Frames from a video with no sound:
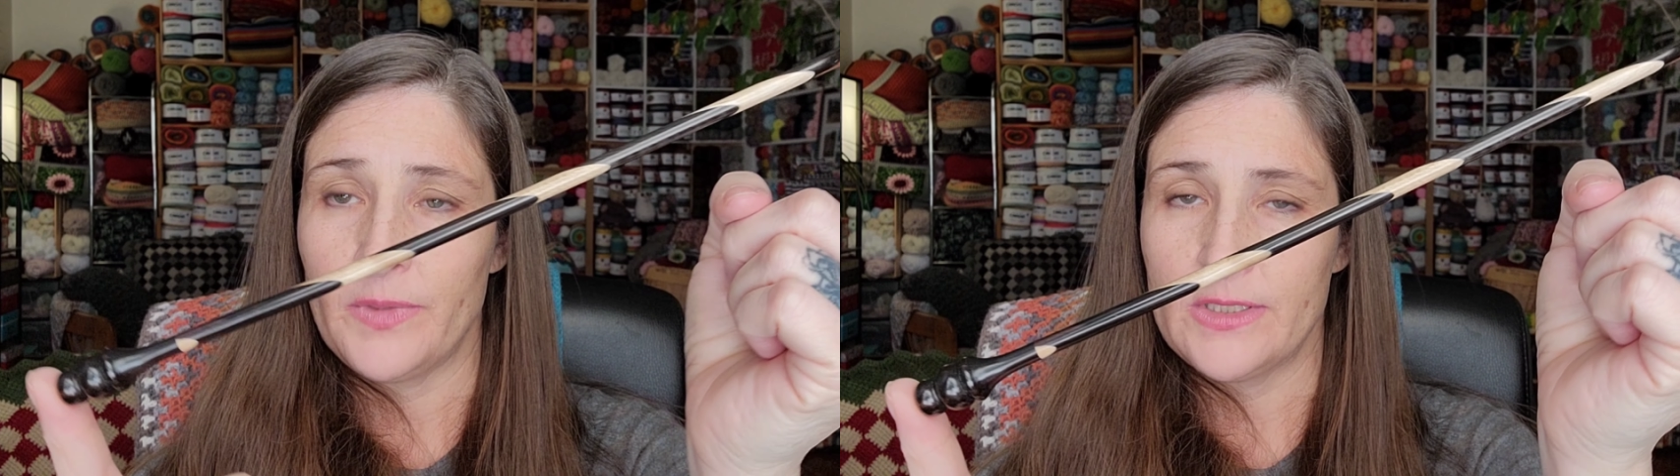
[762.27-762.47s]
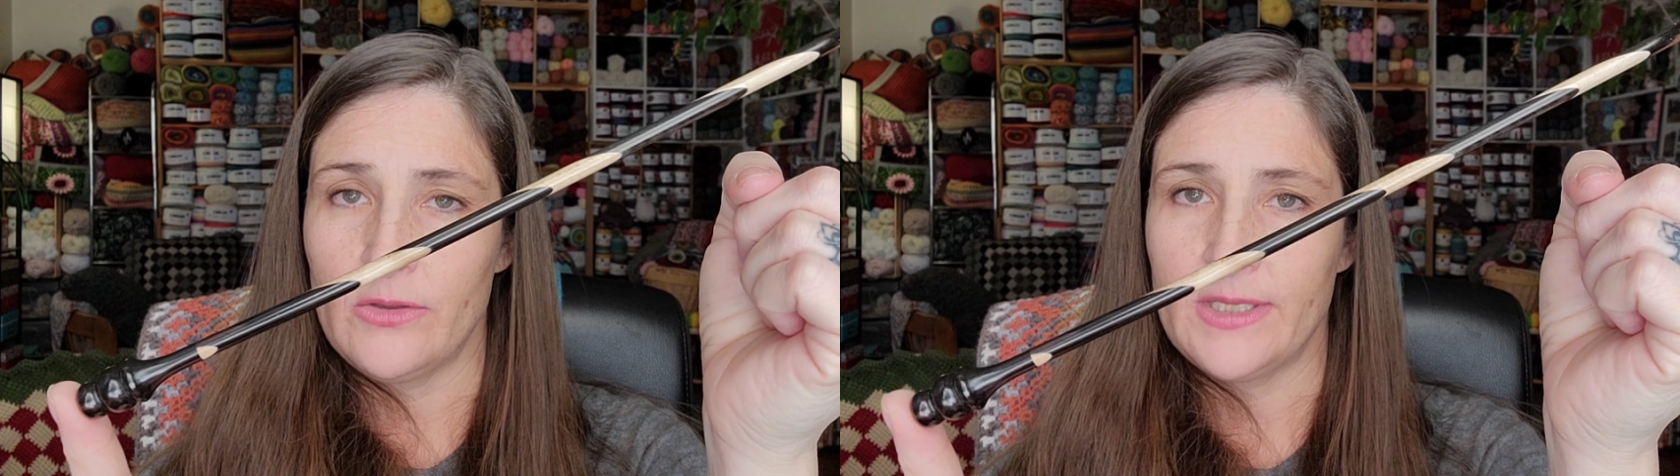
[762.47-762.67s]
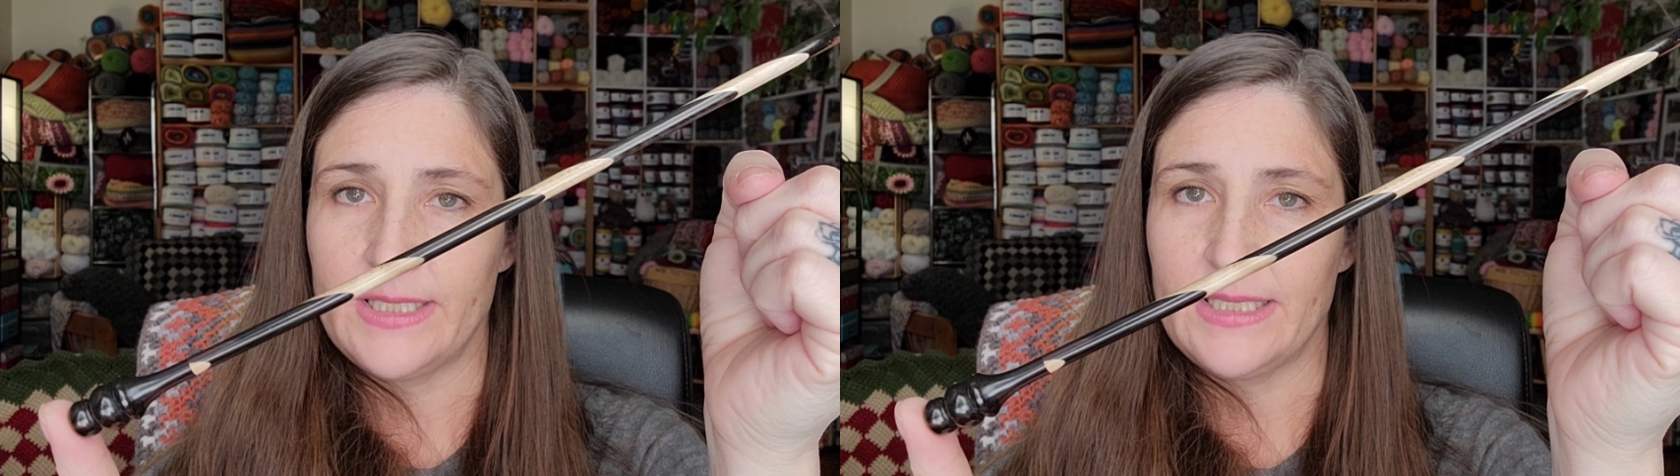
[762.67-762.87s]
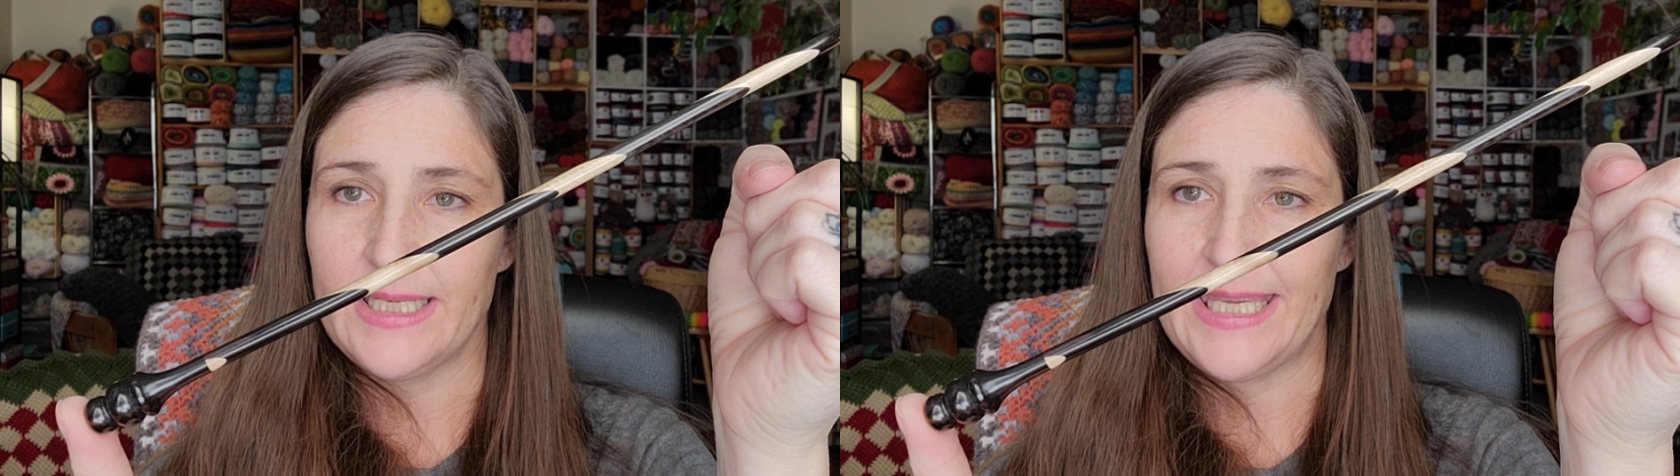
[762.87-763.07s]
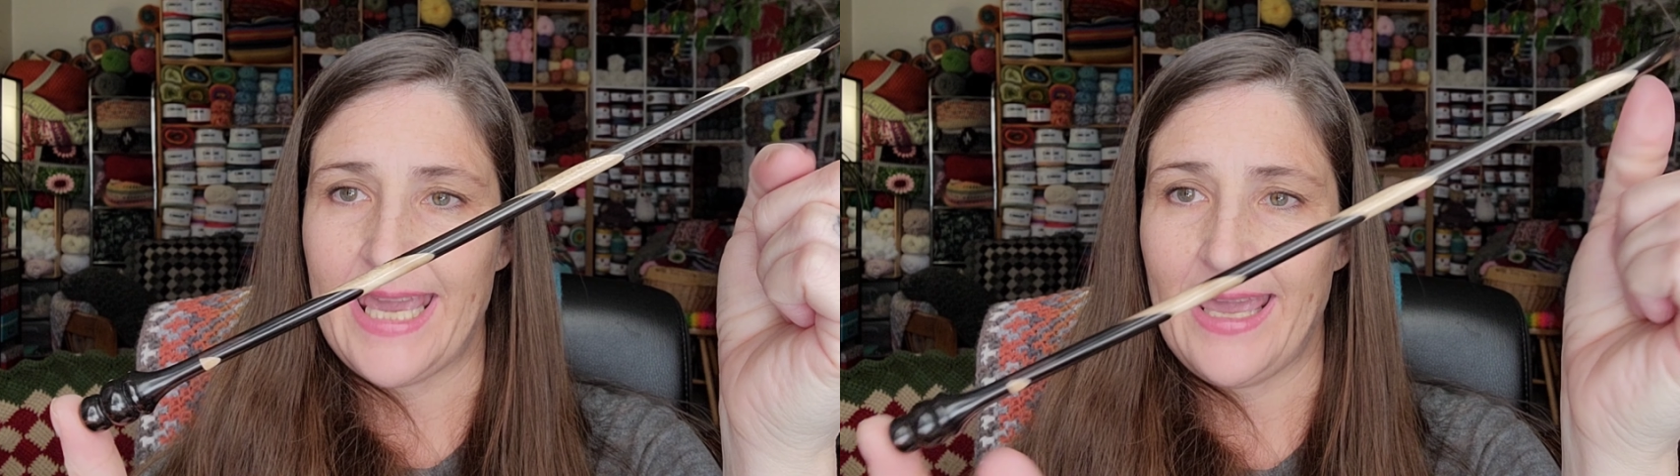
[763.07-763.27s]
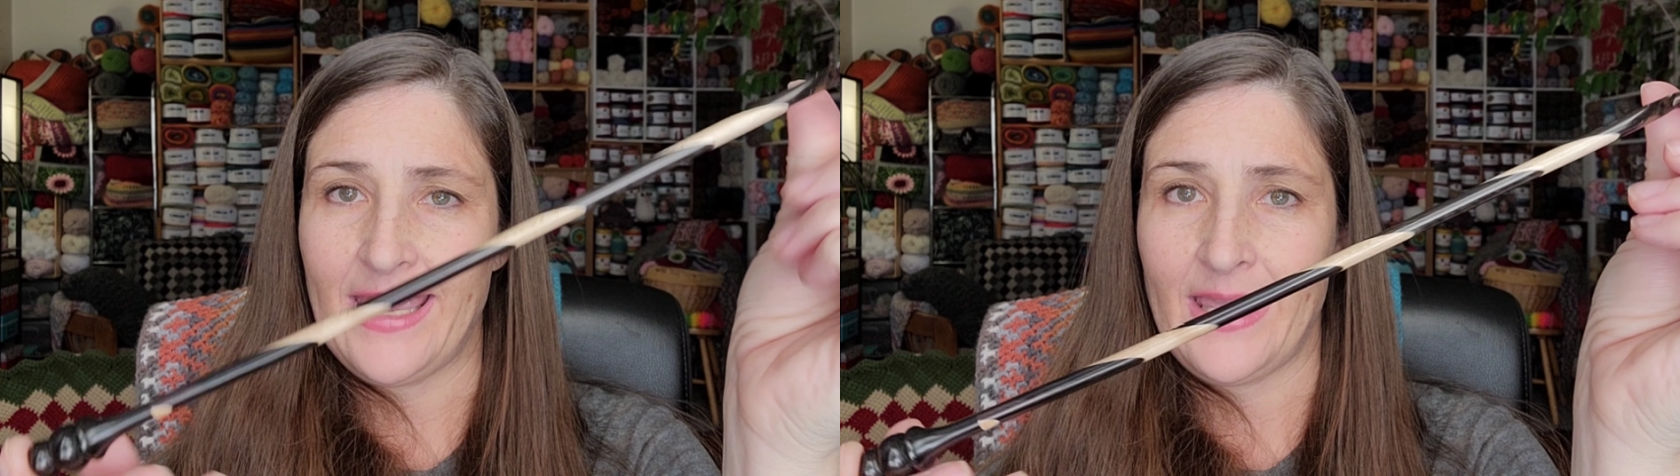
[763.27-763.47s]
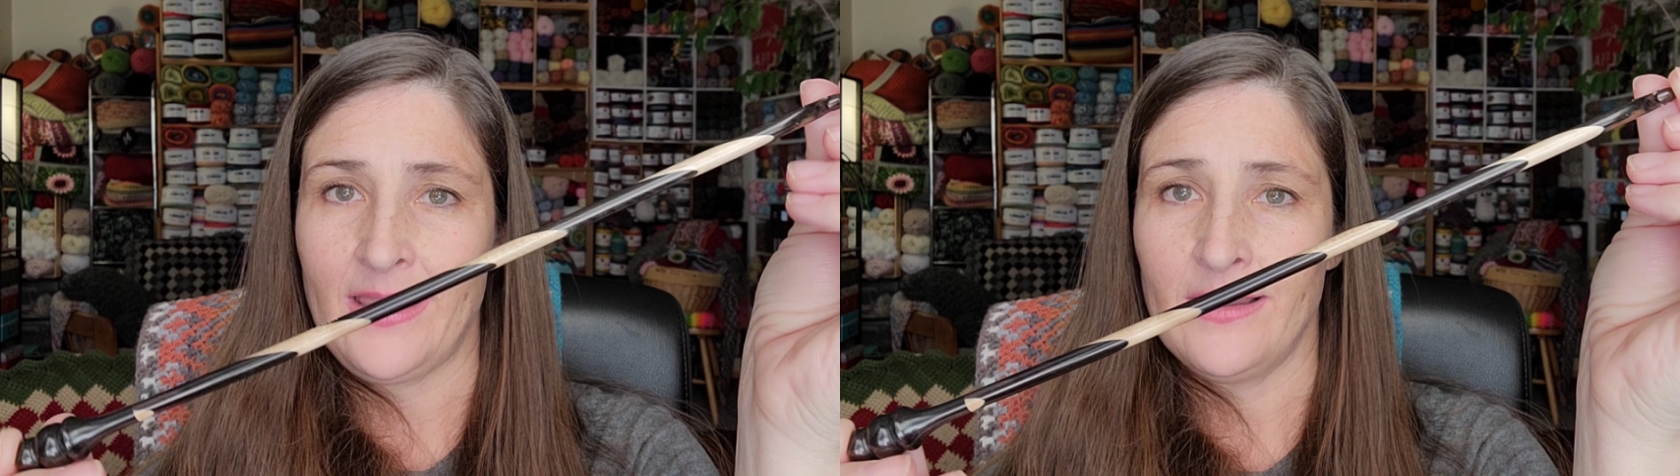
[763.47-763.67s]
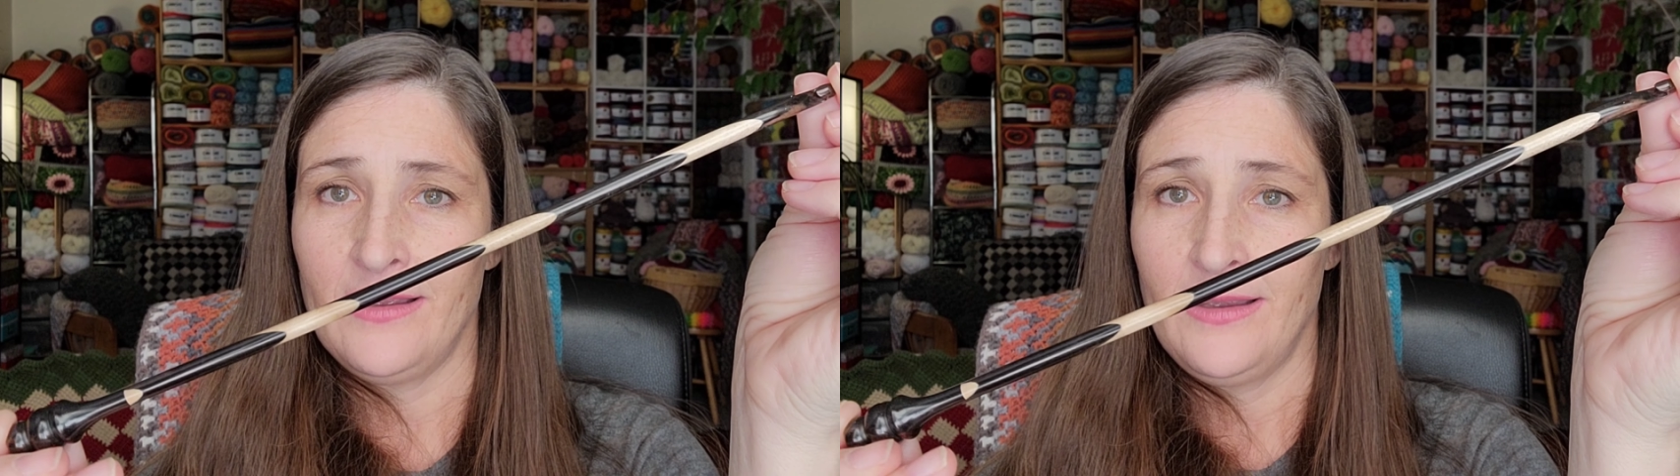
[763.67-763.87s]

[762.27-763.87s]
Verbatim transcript: So this is a K.